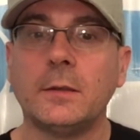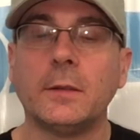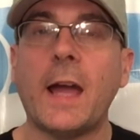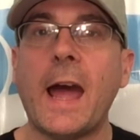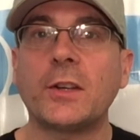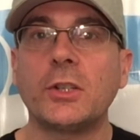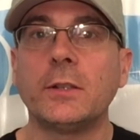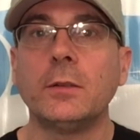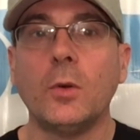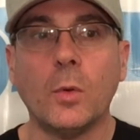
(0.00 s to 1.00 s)

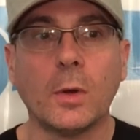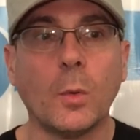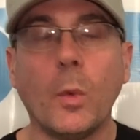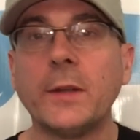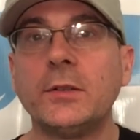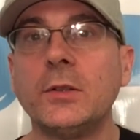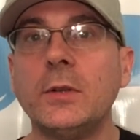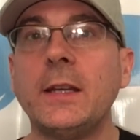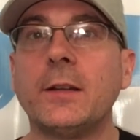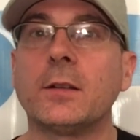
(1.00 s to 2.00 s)
action or one
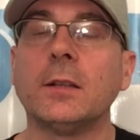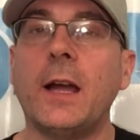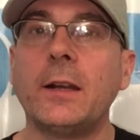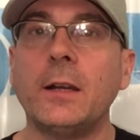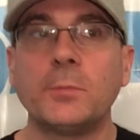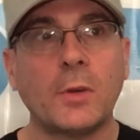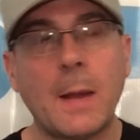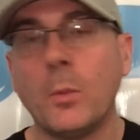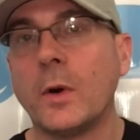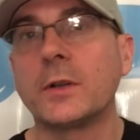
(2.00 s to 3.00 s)
duty in your lineup.
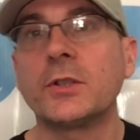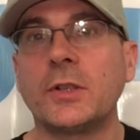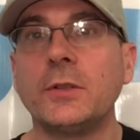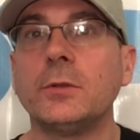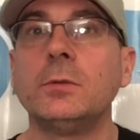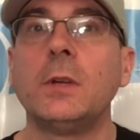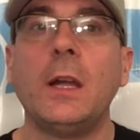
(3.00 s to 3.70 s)
Grab one or two.